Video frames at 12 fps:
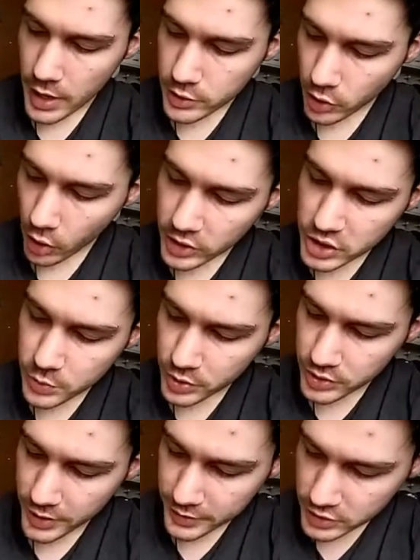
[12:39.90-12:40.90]
Knowledge,
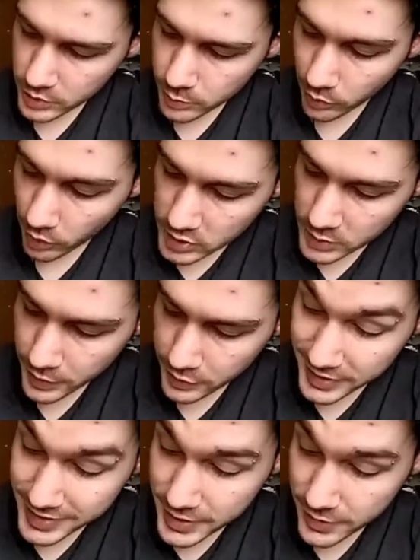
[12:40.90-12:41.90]
protection,
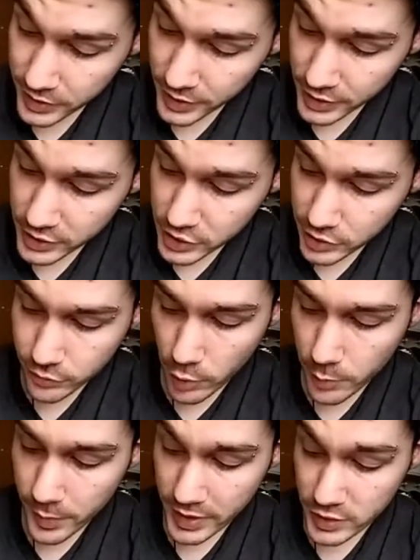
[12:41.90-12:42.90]
prosperity, divination,
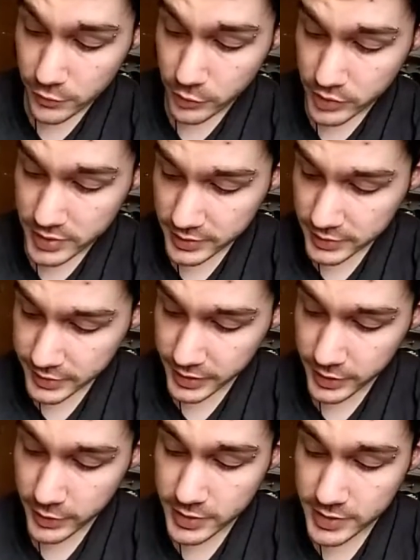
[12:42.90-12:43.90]
romance,
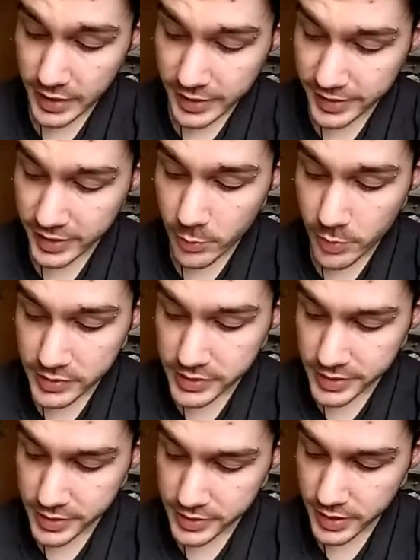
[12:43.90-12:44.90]
fertility, psychic
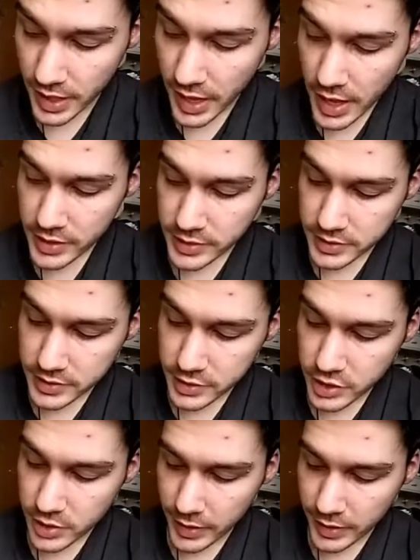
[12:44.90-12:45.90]
abilities,
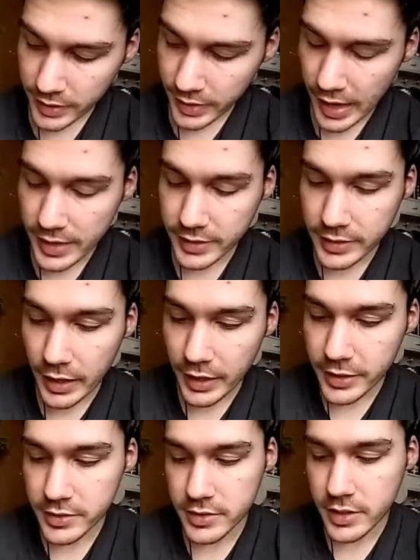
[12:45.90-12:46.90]
decision-making, and
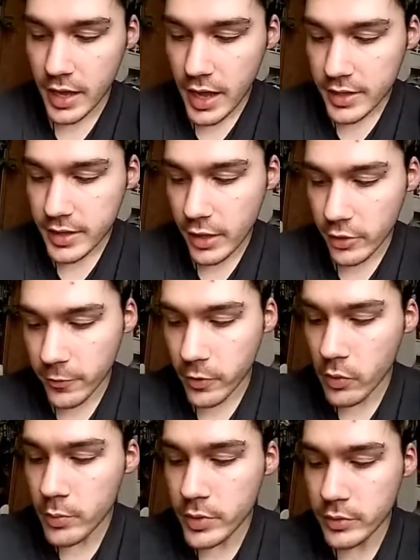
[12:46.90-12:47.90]
guidance. Now, the full
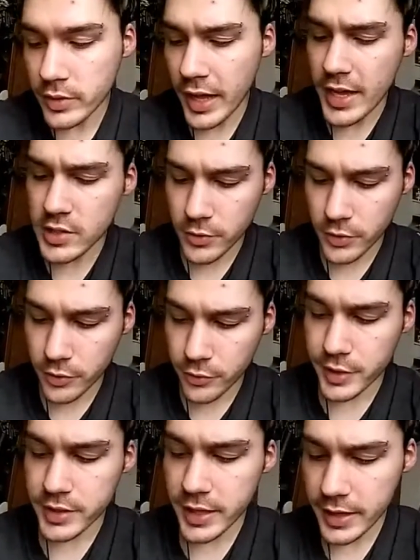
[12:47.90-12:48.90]
moon lasts for
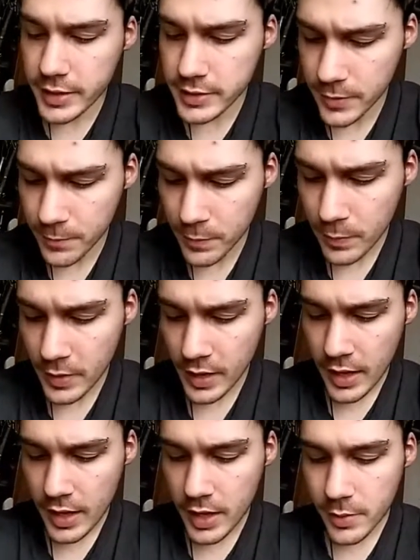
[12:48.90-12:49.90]
3 days.
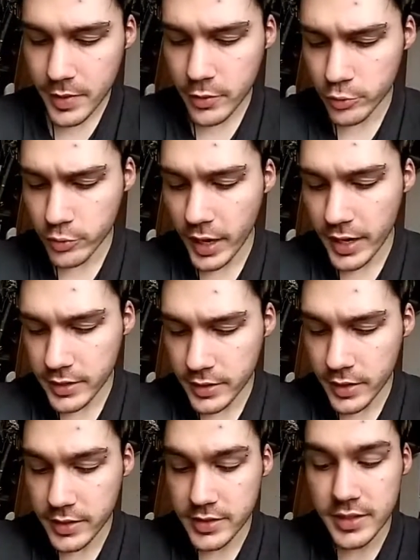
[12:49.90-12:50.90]

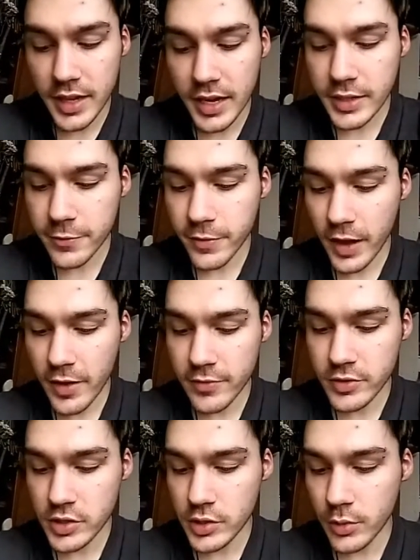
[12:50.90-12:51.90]
It's 95
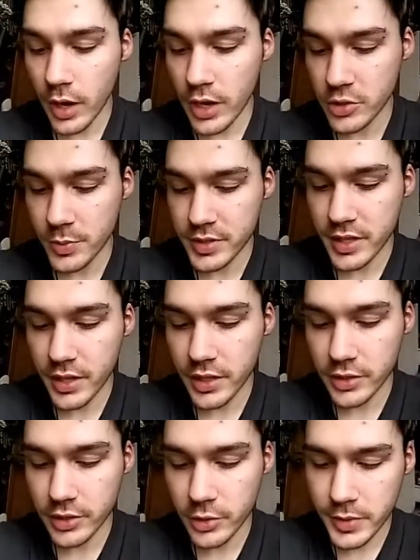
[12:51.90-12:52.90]
to 100%
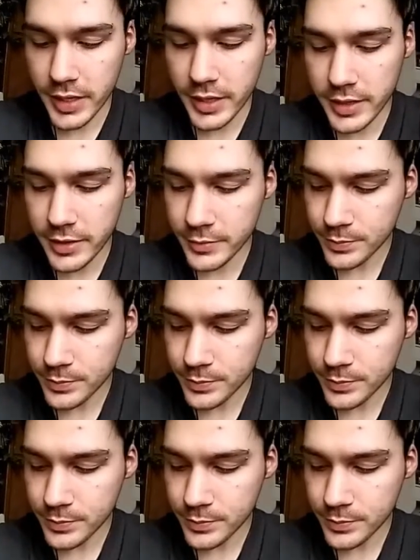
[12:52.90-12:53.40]
illuminated.